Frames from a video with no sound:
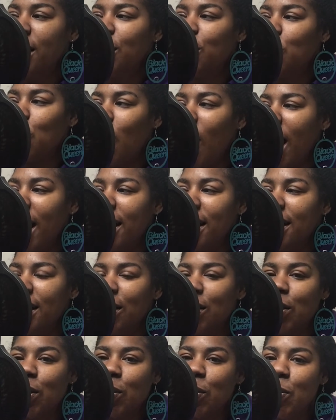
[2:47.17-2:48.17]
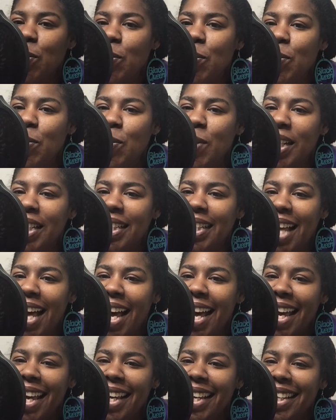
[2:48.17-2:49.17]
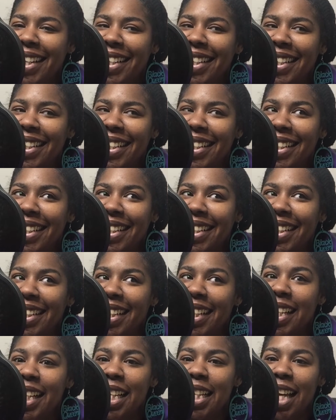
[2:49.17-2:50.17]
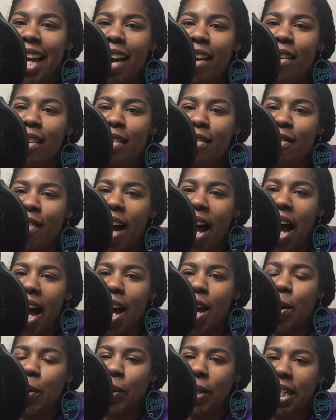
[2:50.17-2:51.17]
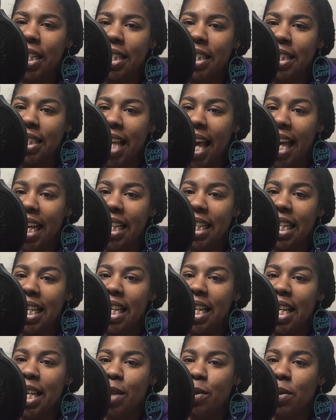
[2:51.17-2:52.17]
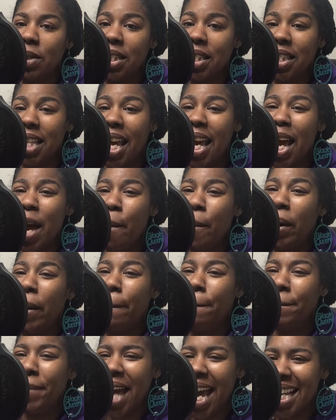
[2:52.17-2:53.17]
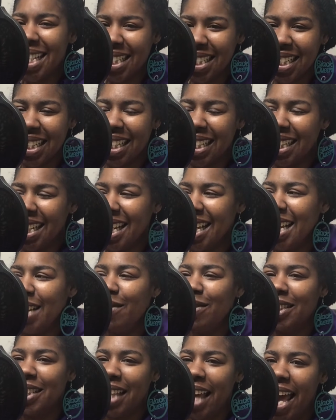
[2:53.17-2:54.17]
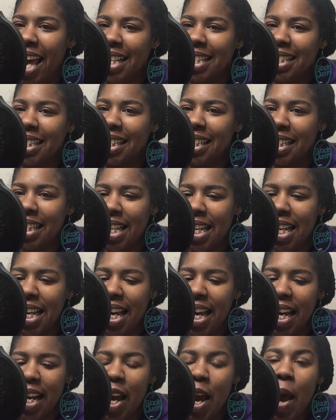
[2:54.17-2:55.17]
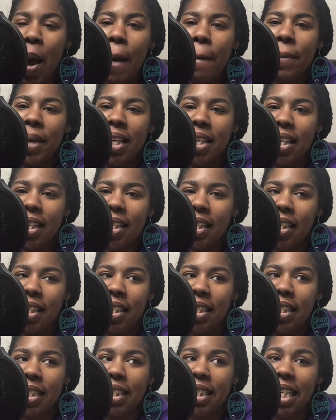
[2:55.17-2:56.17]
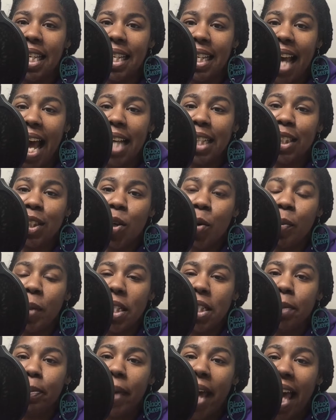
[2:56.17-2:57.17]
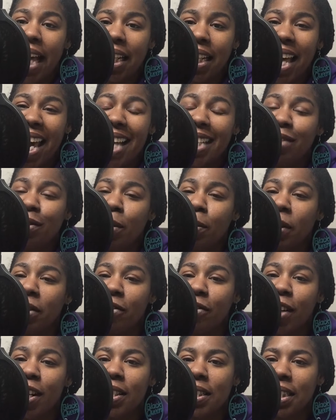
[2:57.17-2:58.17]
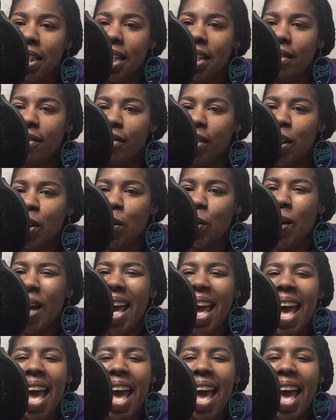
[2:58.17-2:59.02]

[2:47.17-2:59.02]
trying to, like, clarify what exactly he was saying, but basically he was asked again because he got so much backlash from the first interview,